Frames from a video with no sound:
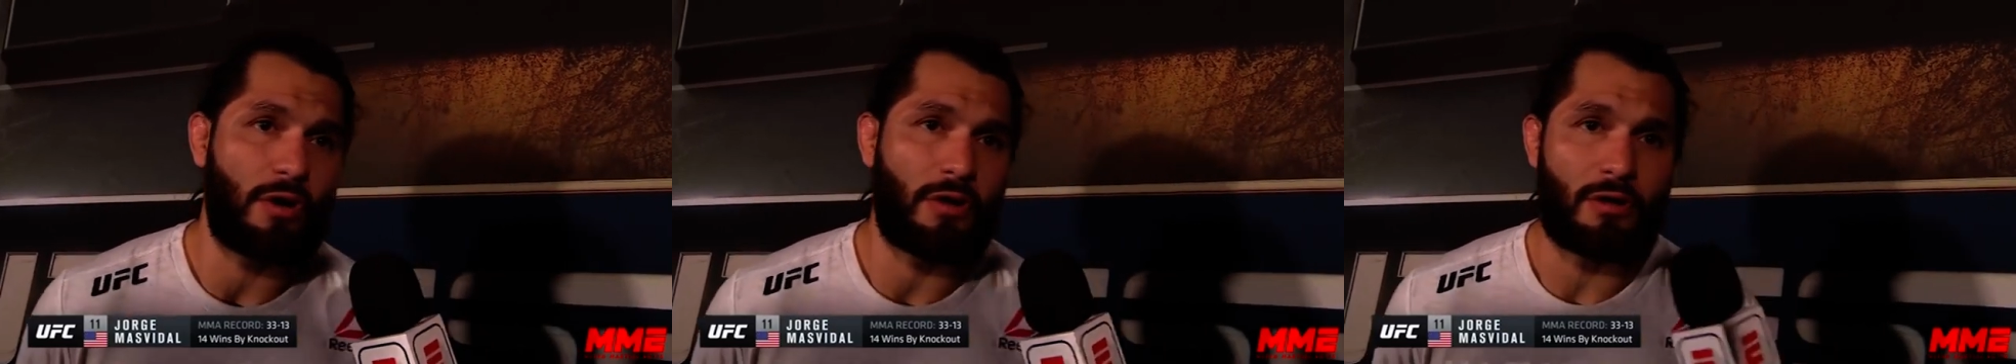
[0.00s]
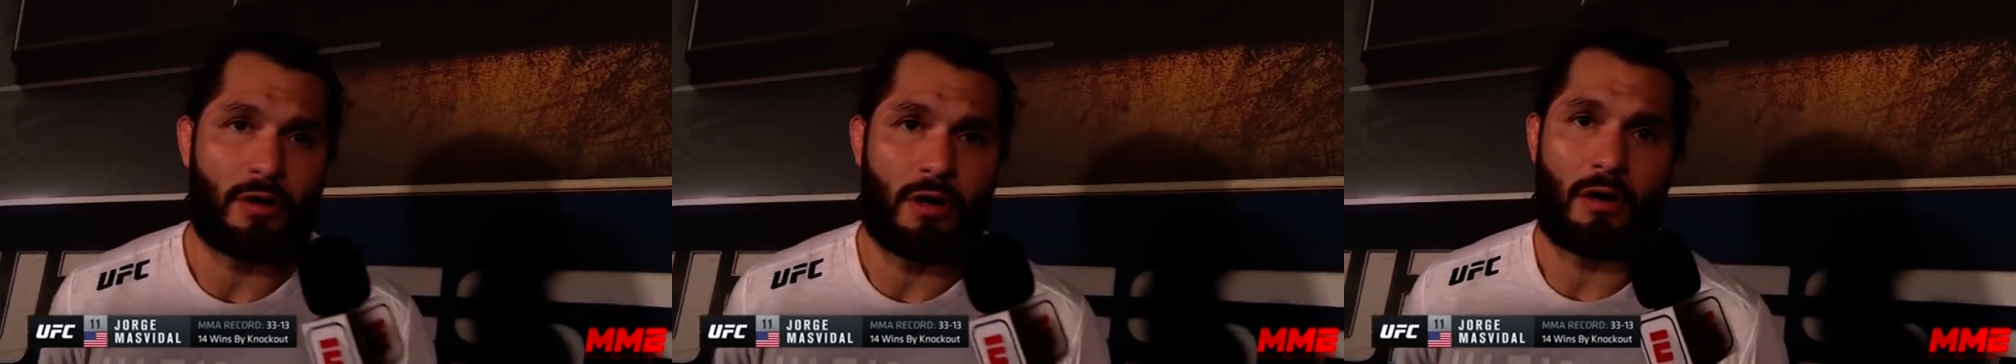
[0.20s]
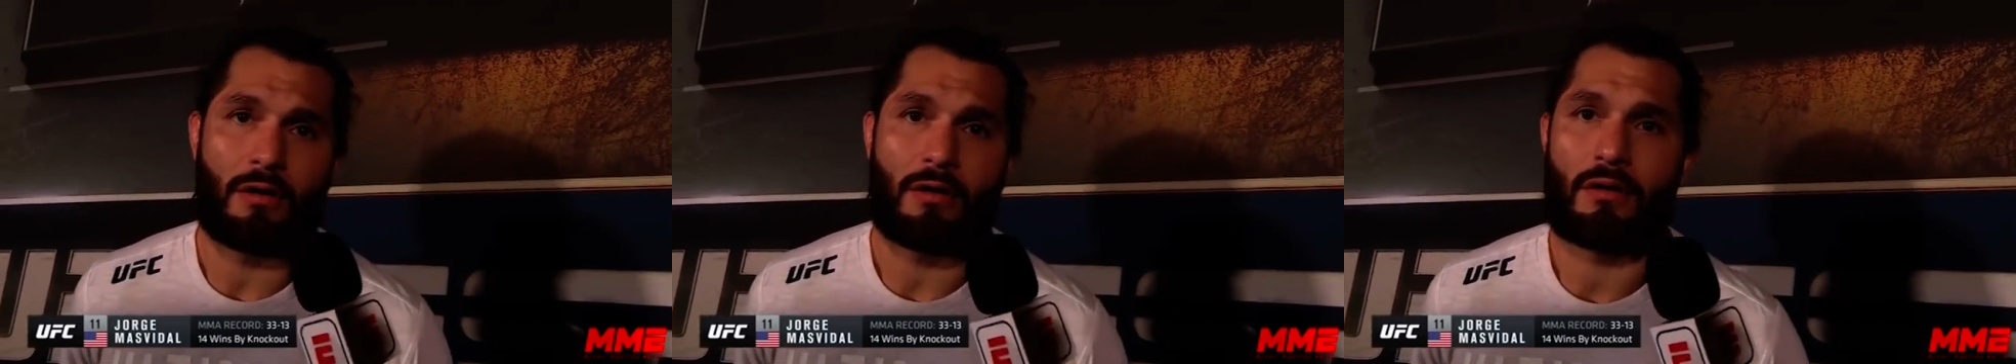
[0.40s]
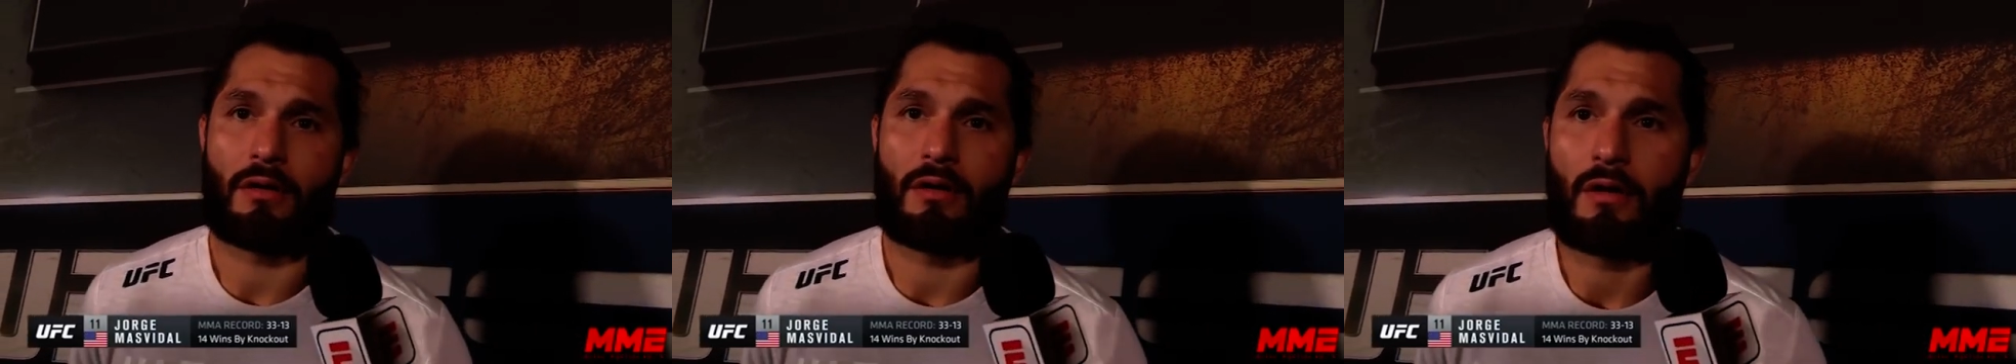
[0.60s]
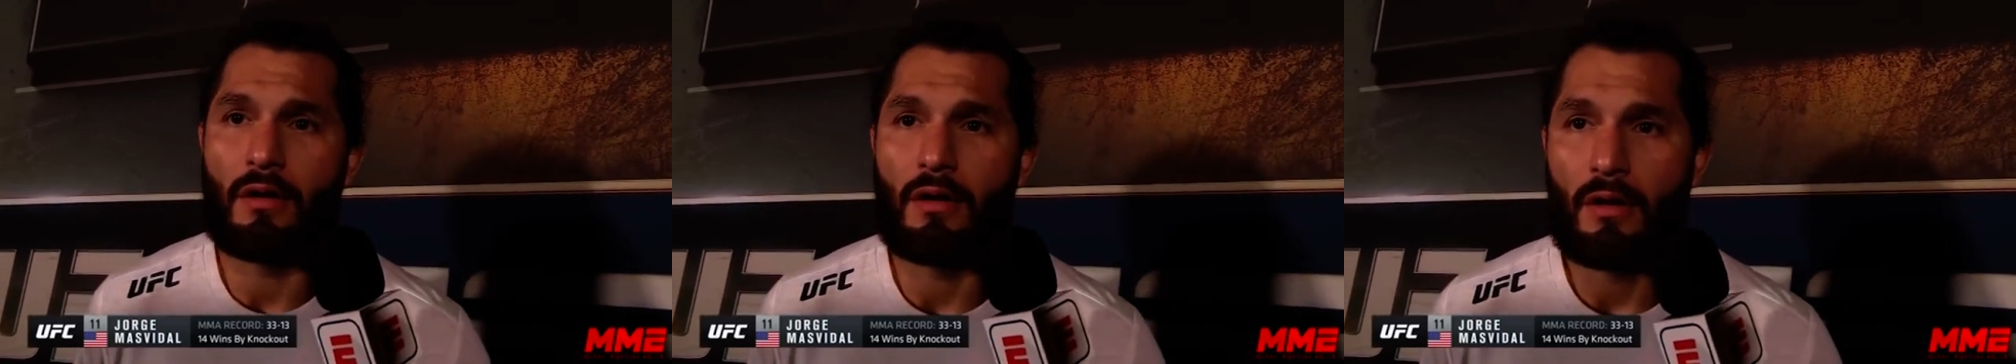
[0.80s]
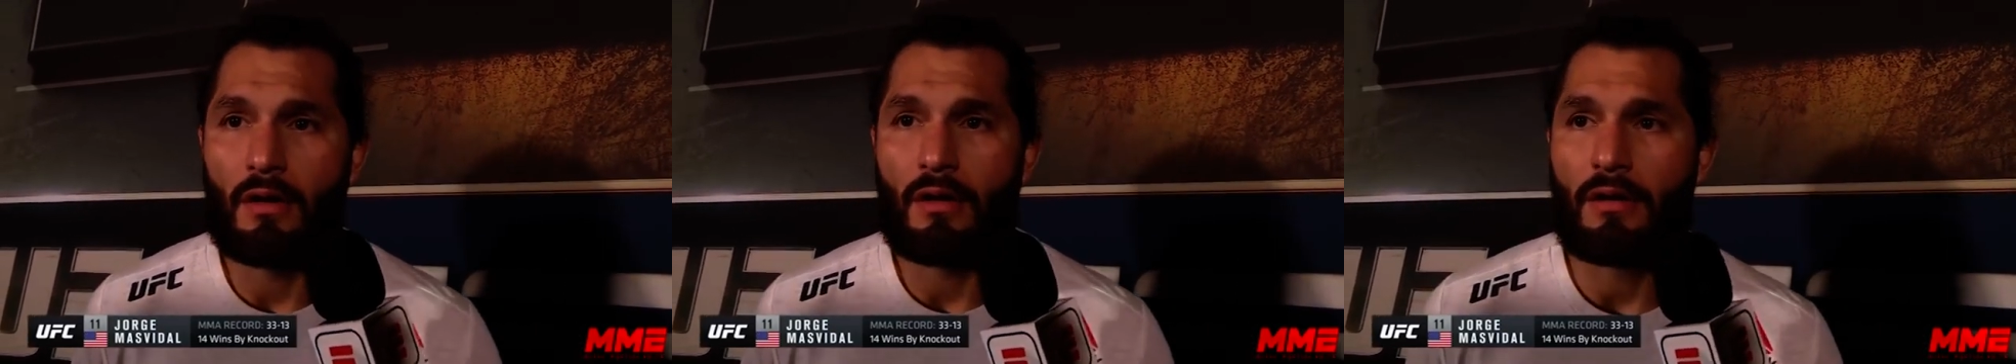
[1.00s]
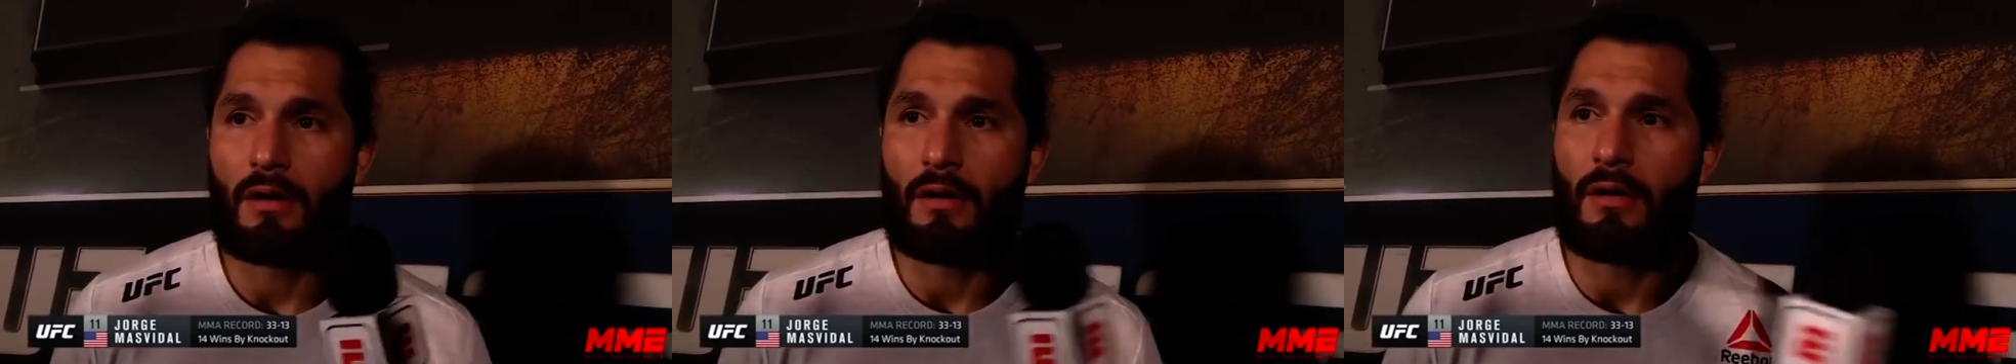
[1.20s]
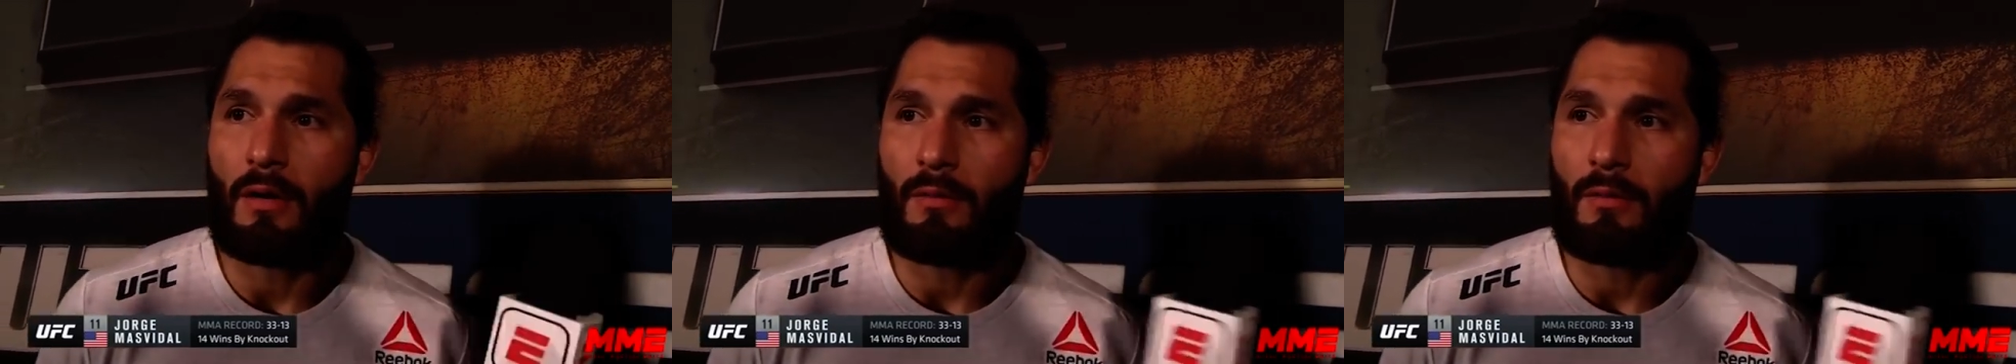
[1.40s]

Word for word: Masvidal somehow.